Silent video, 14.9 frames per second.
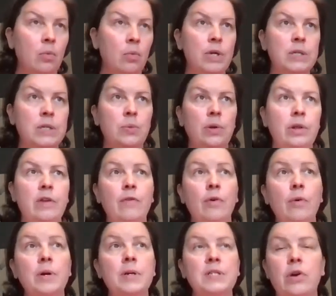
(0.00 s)
was really
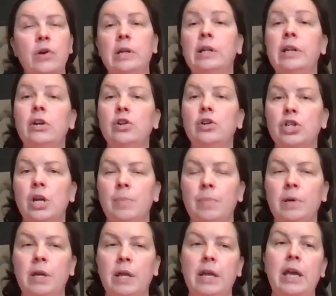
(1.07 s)
focused on leadership,
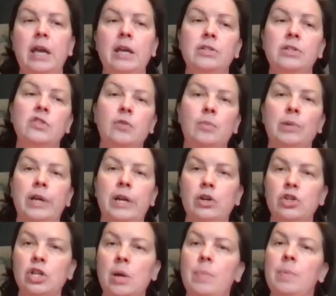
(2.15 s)
getting answers from
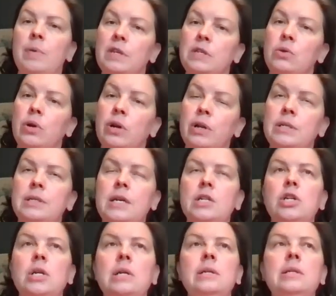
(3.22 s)
leadership in these
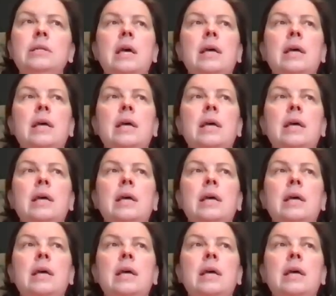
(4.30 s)
organizations.